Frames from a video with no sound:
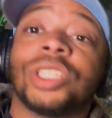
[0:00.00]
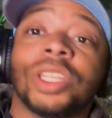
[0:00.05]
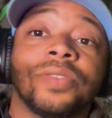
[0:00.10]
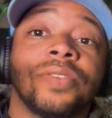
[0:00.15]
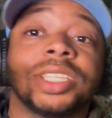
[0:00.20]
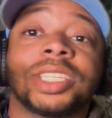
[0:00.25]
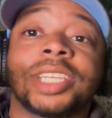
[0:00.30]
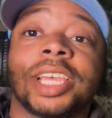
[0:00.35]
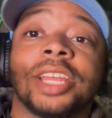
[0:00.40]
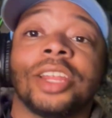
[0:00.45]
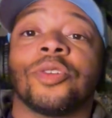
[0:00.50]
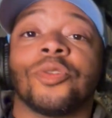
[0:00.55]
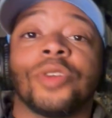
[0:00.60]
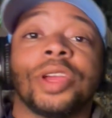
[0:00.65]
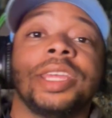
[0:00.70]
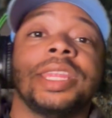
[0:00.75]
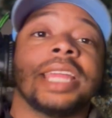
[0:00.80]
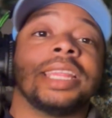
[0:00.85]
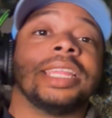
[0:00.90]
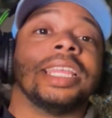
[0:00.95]
of us can
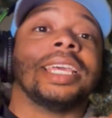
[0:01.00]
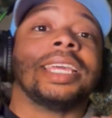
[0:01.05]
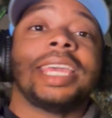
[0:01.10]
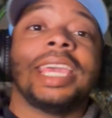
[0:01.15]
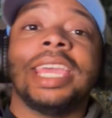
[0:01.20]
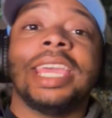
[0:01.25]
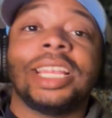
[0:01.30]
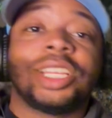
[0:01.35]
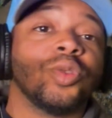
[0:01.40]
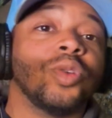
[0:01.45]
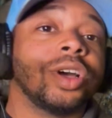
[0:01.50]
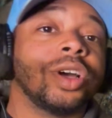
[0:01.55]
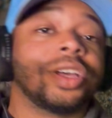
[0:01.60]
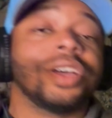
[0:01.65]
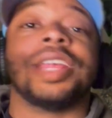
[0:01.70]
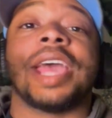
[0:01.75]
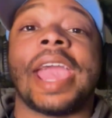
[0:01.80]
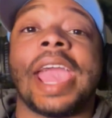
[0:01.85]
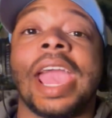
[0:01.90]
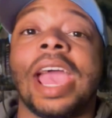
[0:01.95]
agree that the key to a
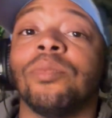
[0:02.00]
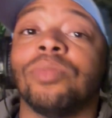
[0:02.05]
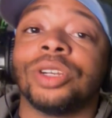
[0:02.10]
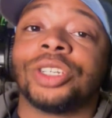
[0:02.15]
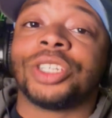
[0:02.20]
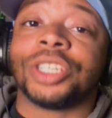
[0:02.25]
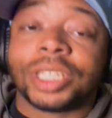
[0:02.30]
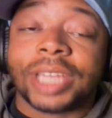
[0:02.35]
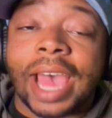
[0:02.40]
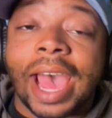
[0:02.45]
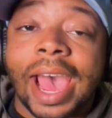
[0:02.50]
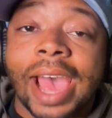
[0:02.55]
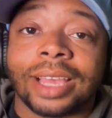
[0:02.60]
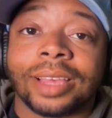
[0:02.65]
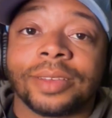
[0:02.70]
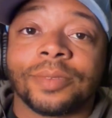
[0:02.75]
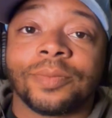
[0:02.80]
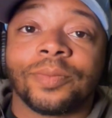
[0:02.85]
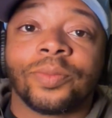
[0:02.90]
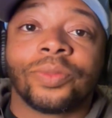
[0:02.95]
good ambush
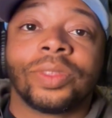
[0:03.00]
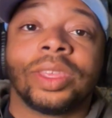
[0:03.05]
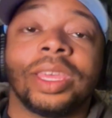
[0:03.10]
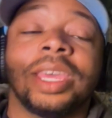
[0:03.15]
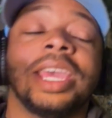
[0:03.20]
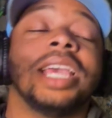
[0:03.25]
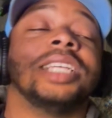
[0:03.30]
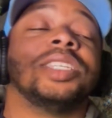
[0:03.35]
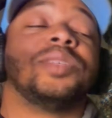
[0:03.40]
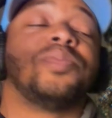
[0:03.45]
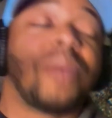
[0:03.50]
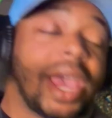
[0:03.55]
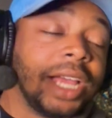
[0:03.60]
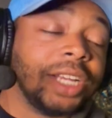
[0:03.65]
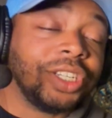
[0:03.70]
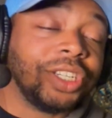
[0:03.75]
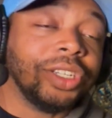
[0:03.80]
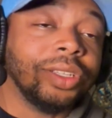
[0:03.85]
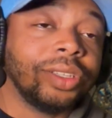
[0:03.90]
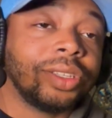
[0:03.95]
attack is
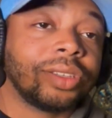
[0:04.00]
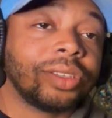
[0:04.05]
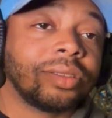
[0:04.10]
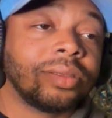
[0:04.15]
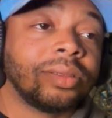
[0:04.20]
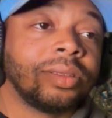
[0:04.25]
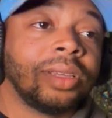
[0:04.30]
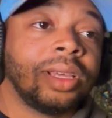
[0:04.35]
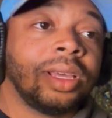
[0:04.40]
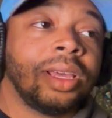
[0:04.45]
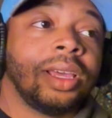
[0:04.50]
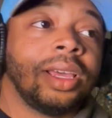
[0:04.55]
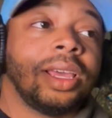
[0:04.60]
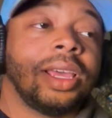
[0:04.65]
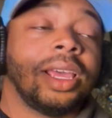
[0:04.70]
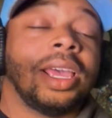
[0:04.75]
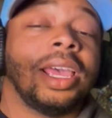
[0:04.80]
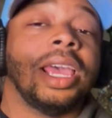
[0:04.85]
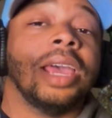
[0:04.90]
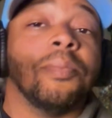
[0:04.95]
patience.
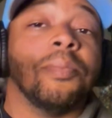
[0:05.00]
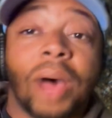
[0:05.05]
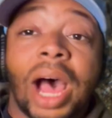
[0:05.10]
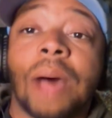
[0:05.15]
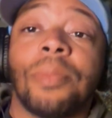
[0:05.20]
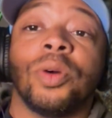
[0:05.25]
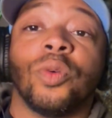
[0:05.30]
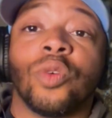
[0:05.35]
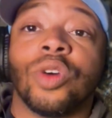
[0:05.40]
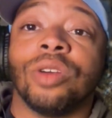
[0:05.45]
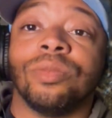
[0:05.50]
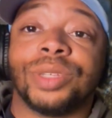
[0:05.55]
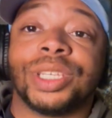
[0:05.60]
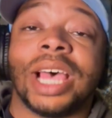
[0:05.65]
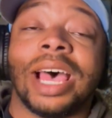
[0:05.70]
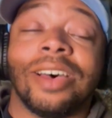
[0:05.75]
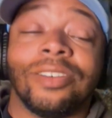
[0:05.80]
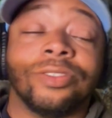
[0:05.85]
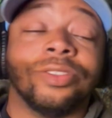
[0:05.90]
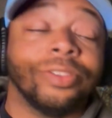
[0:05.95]
And Bobbit worms
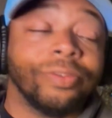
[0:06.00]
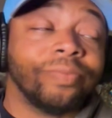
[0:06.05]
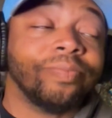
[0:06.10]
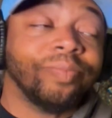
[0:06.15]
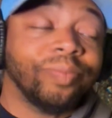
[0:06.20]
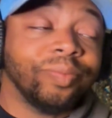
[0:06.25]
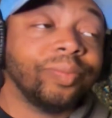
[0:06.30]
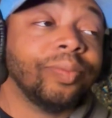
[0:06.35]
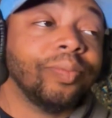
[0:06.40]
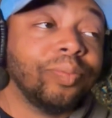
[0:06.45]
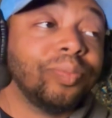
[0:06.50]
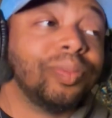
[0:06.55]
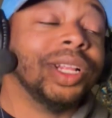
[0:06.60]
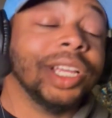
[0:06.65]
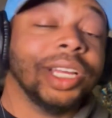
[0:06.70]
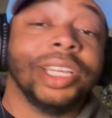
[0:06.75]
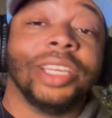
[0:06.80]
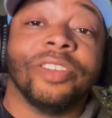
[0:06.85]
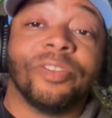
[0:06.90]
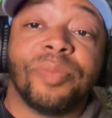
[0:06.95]
have
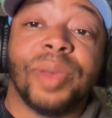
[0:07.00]
plenty of